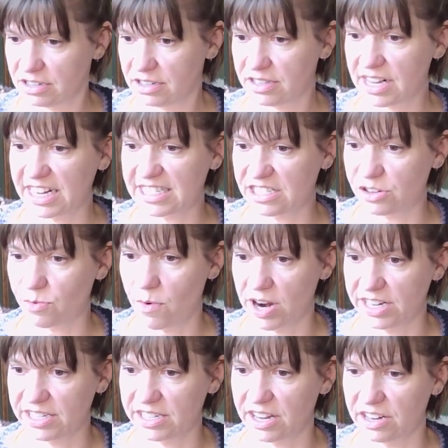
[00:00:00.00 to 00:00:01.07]
that I still
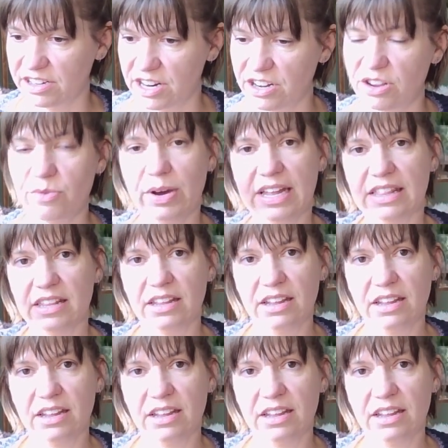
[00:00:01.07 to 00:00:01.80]
wanted to continue with,